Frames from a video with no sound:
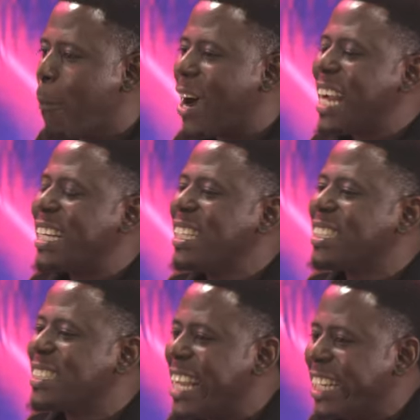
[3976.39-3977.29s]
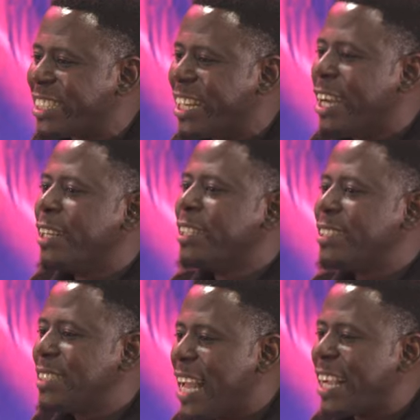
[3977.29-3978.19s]
But at this stage,
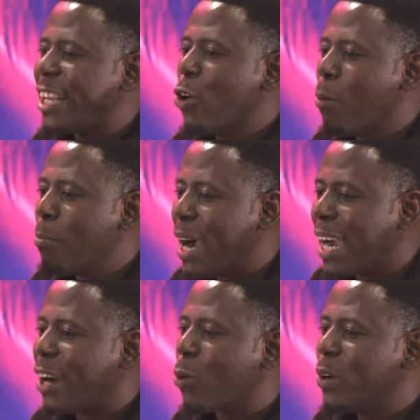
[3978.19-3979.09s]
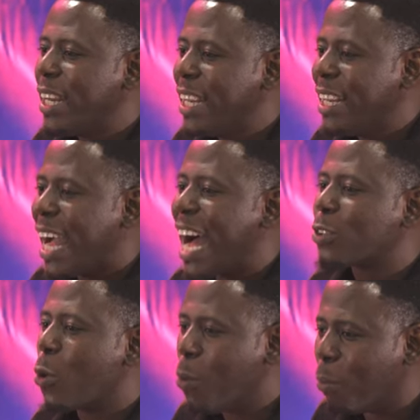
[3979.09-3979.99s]
take your macaroni
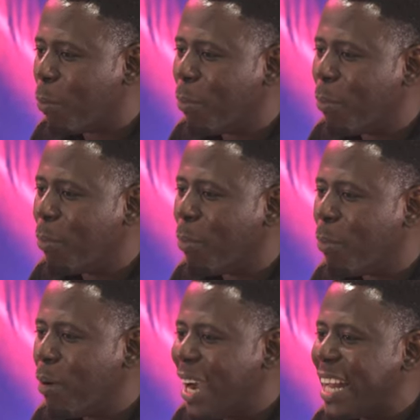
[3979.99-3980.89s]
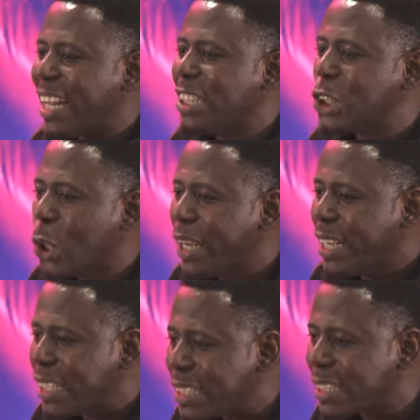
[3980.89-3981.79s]
at home and enjoy
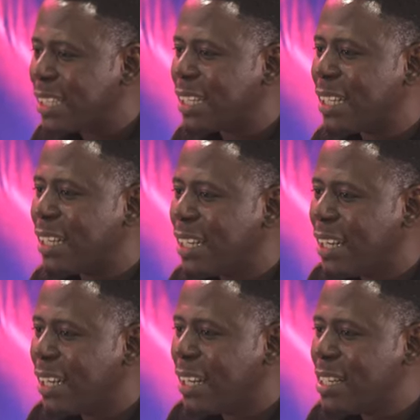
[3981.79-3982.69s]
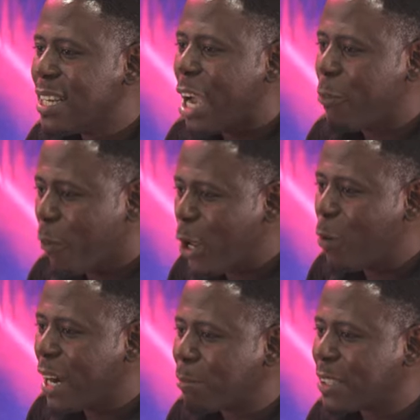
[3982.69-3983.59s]
it. Are you
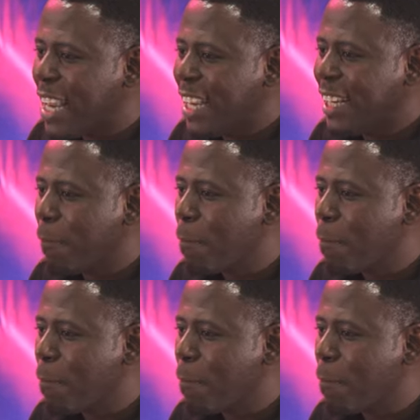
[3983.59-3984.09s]
following what I'm saying?